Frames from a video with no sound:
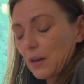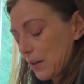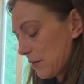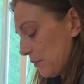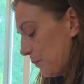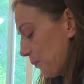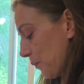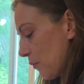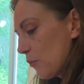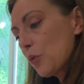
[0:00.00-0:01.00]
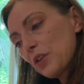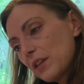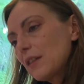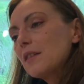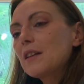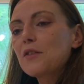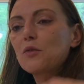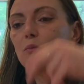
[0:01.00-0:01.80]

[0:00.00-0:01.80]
and put it in another